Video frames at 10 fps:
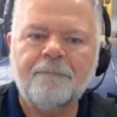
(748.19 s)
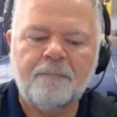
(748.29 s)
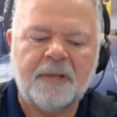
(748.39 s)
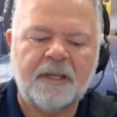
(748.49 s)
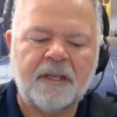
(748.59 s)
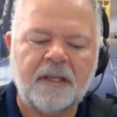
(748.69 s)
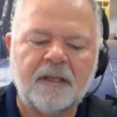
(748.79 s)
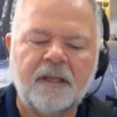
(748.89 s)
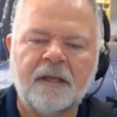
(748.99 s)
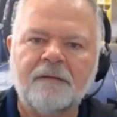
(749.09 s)

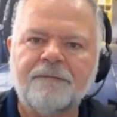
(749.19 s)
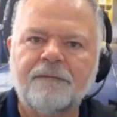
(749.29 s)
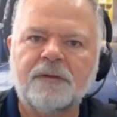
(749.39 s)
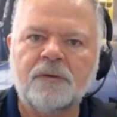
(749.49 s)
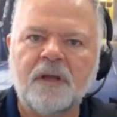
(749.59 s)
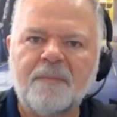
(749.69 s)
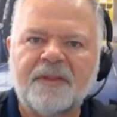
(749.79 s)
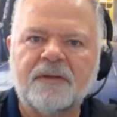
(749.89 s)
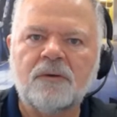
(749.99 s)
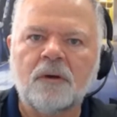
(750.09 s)
meaning if you come
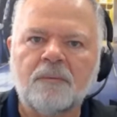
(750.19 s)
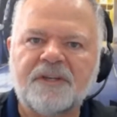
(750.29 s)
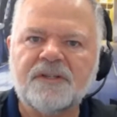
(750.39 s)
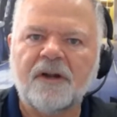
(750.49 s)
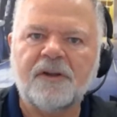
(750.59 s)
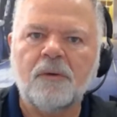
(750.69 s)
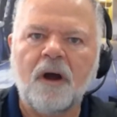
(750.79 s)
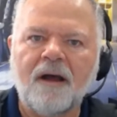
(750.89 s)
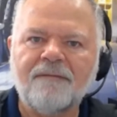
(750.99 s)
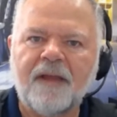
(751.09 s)
in the door and we start you
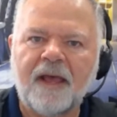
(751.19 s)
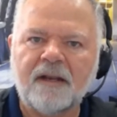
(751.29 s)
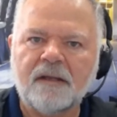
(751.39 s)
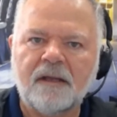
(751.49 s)
off at